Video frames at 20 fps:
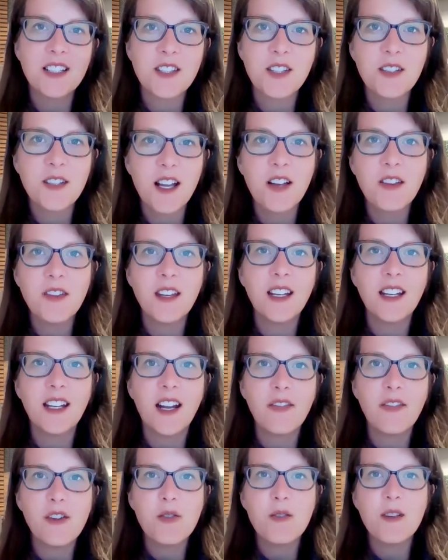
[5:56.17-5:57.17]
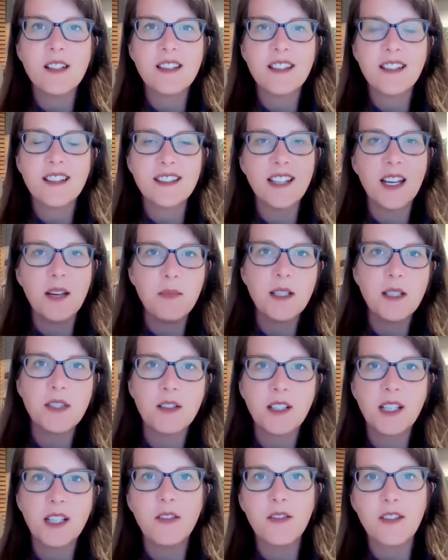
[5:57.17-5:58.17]
So now that everyone's assignments
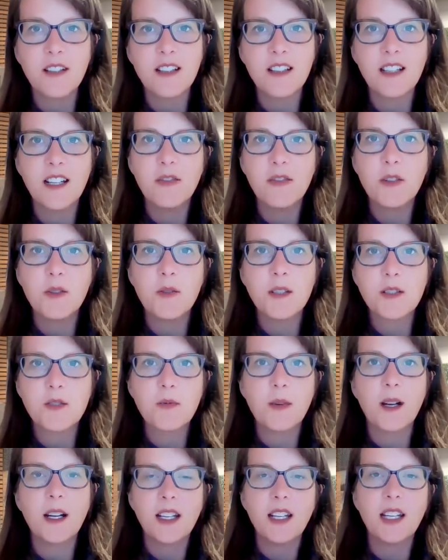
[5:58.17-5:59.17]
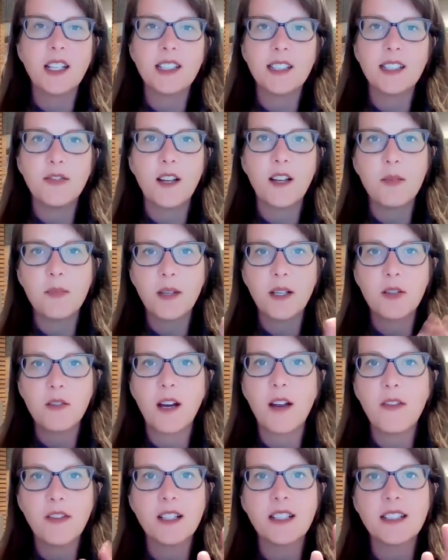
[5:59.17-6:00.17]
are given and everyone's writing and developing
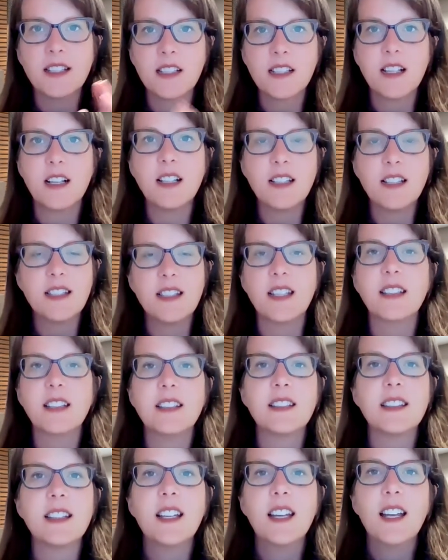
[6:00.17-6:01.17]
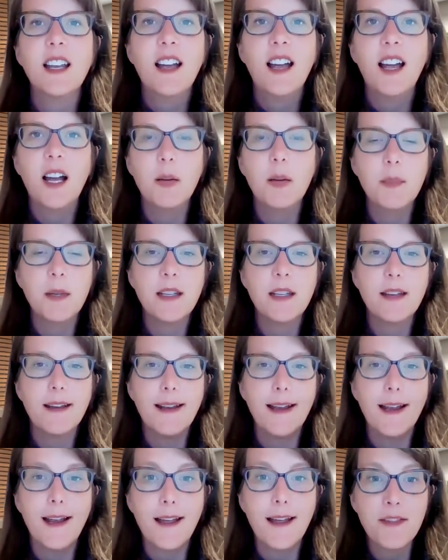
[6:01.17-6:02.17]
graphics and content,
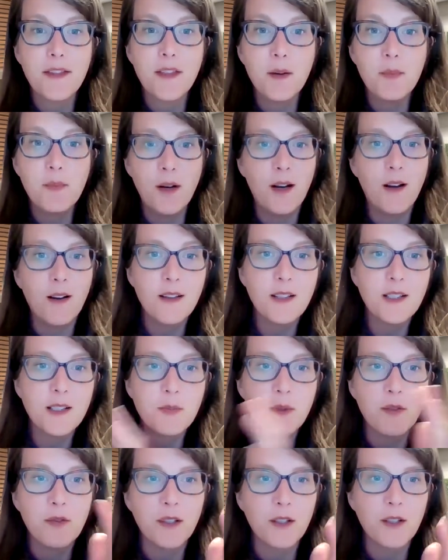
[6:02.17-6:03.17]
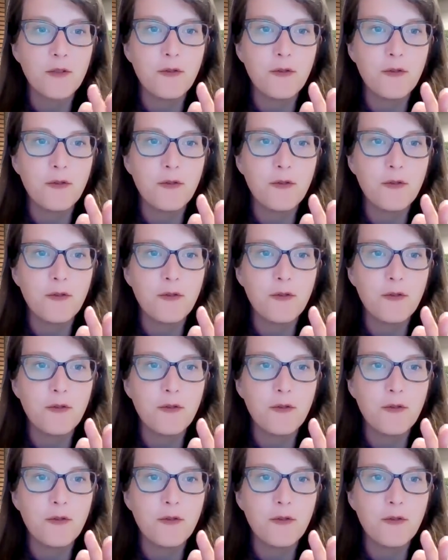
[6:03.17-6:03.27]
the ball is moving